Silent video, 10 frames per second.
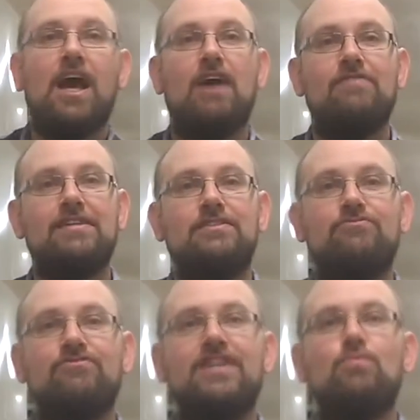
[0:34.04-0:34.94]
are
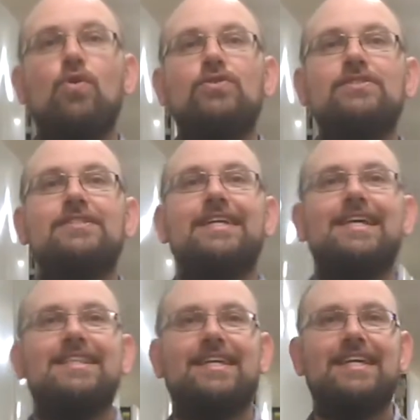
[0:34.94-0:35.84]
acid-free ones.
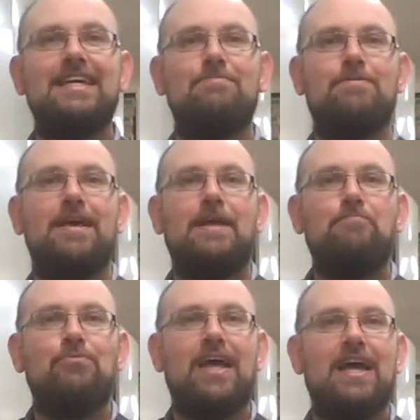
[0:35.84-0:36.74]
They keep
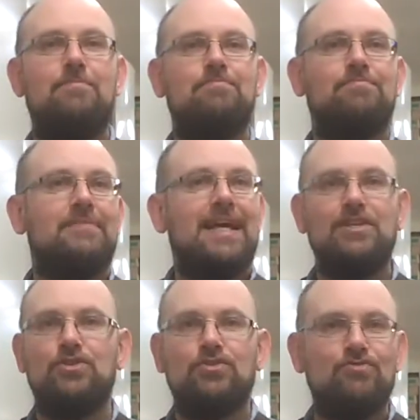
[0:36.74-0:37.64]

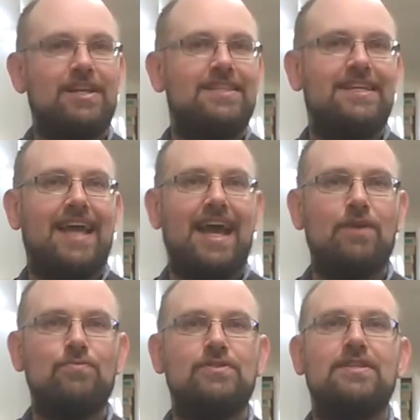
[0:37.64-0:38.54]
any dust or anything
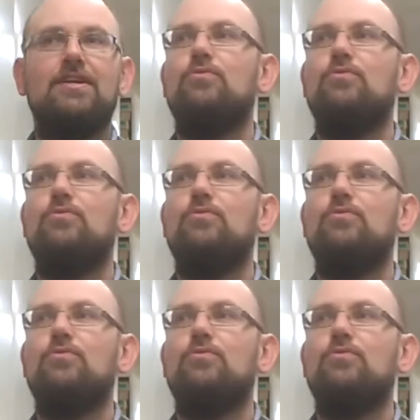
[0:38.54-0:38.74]
out.